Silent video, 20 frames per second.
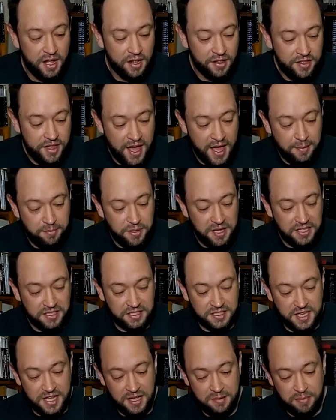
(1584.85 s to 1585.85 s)
The
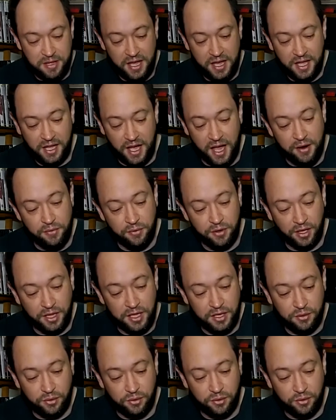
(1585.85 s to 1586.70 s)
APC being a really